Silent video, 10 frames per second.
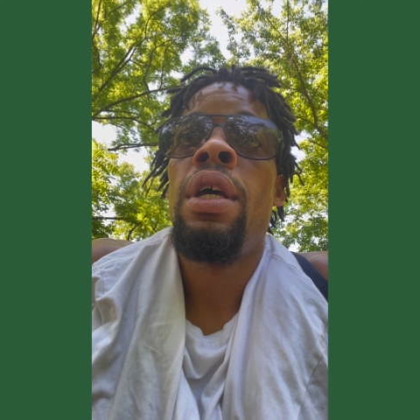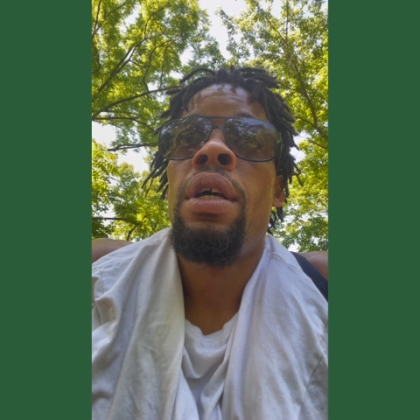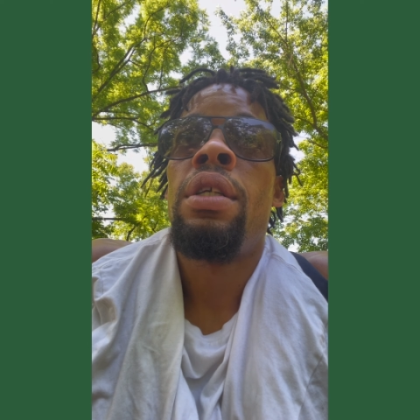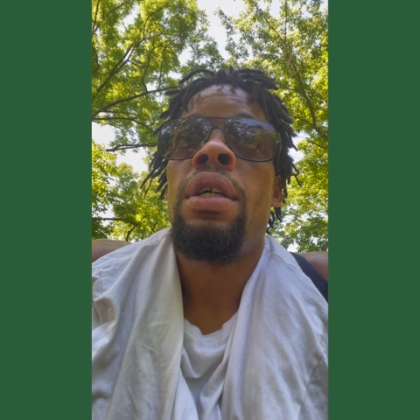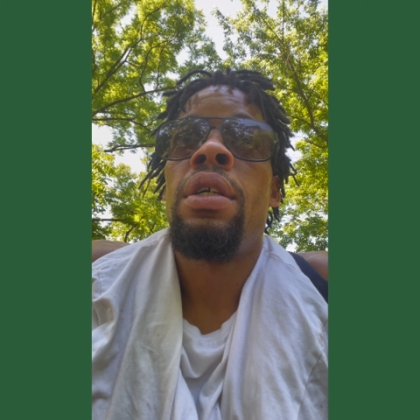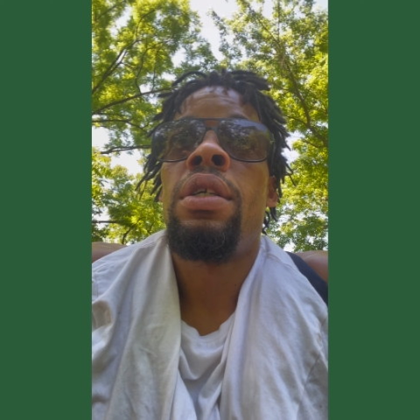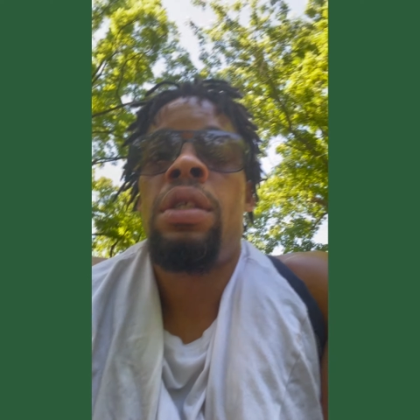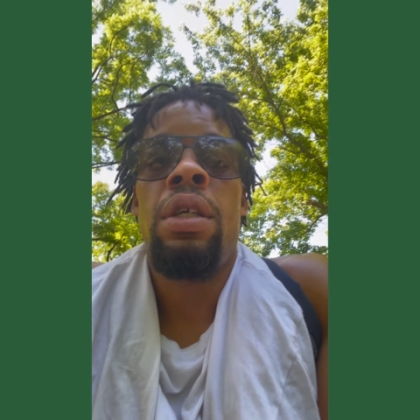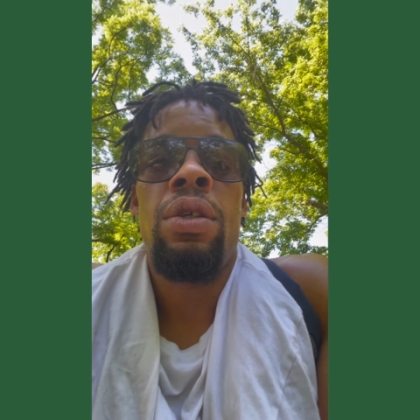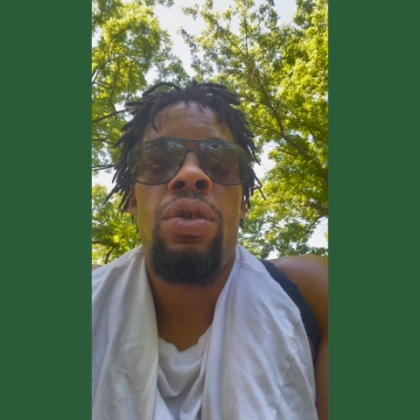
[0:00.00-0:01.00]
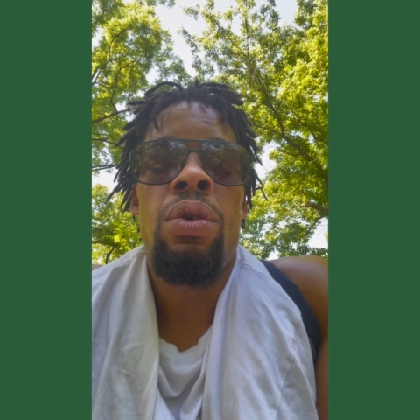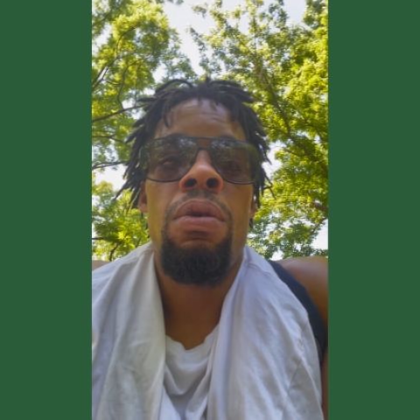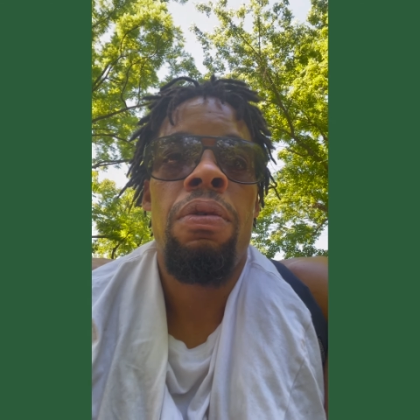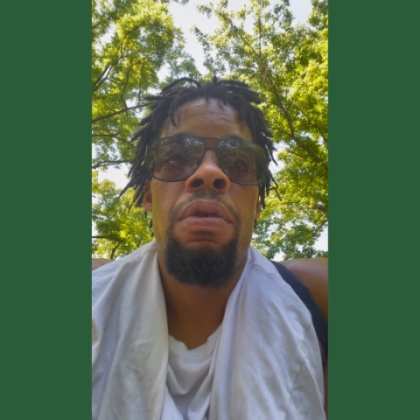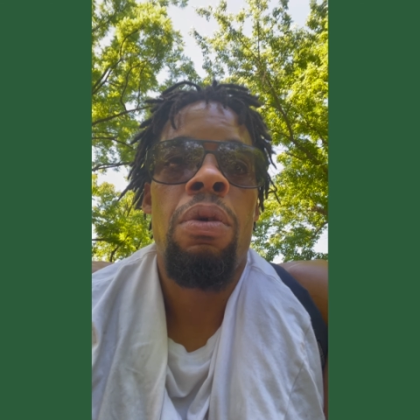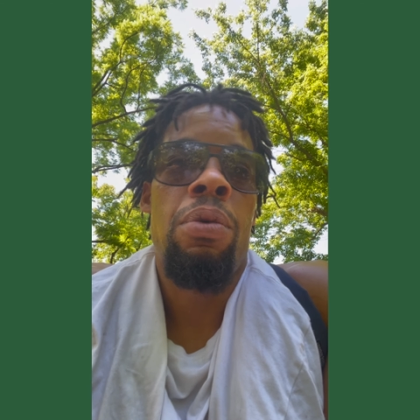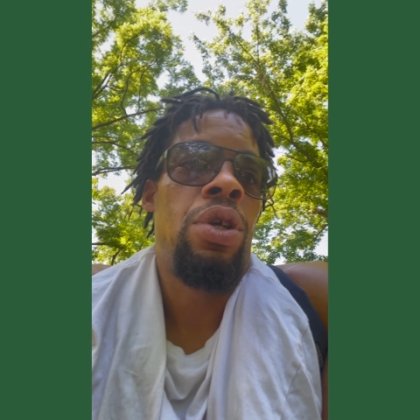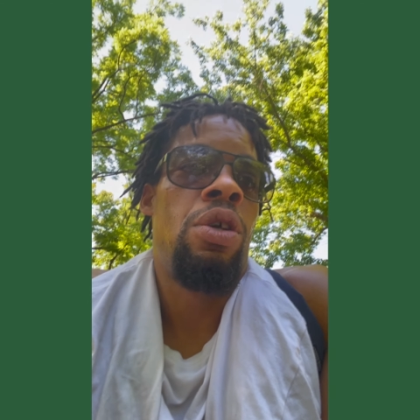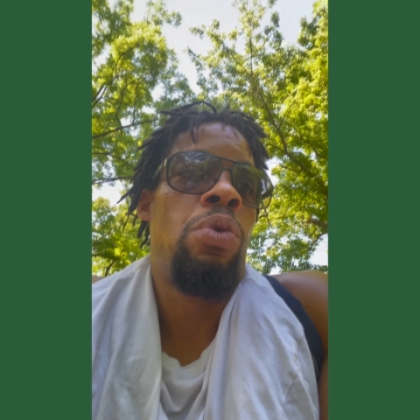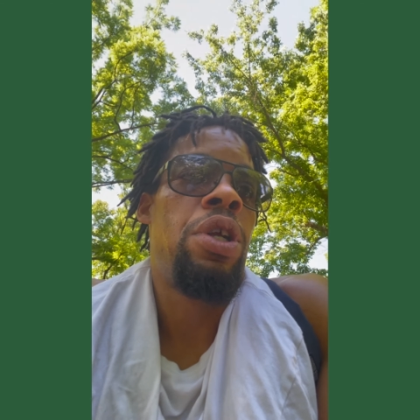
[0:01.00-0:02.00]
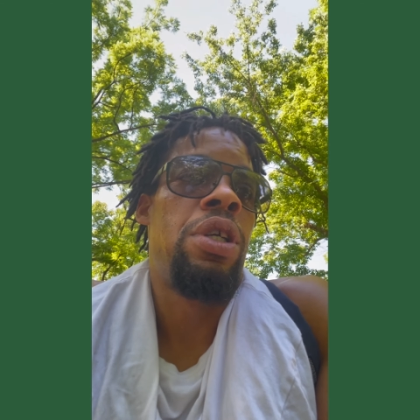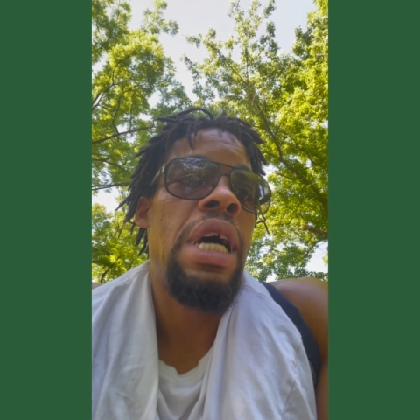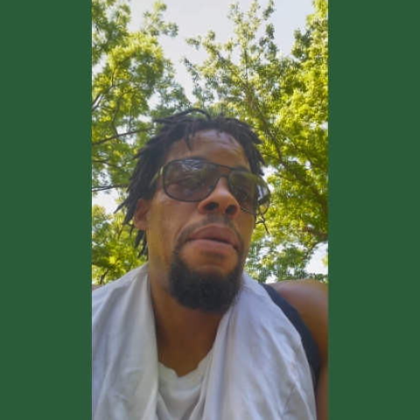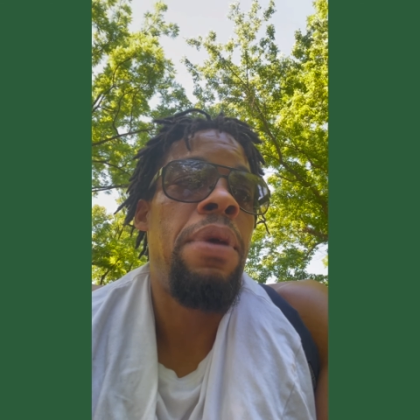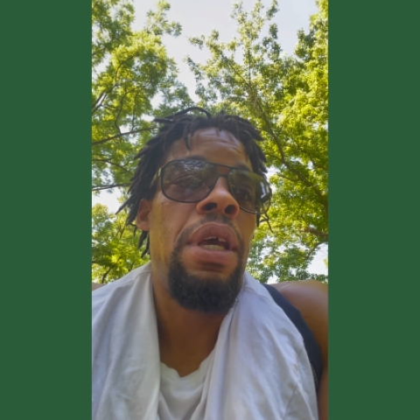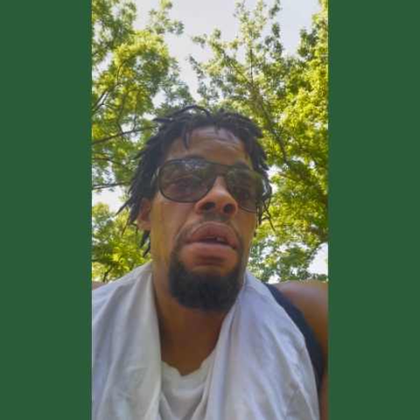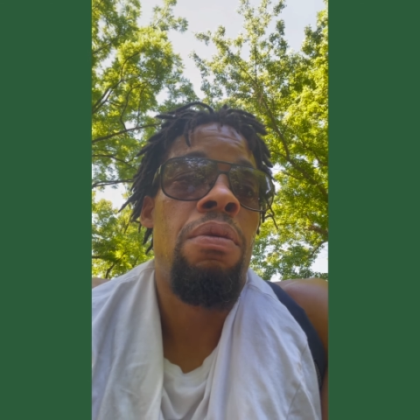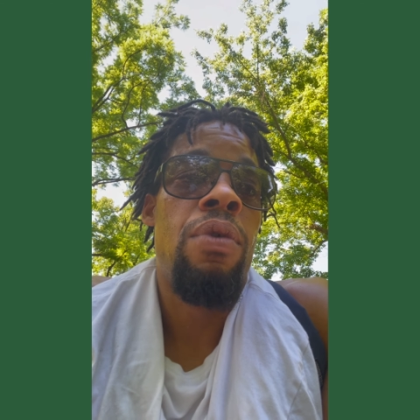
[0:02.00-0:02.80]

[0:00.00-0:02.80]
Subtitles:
to see the truth and what is not being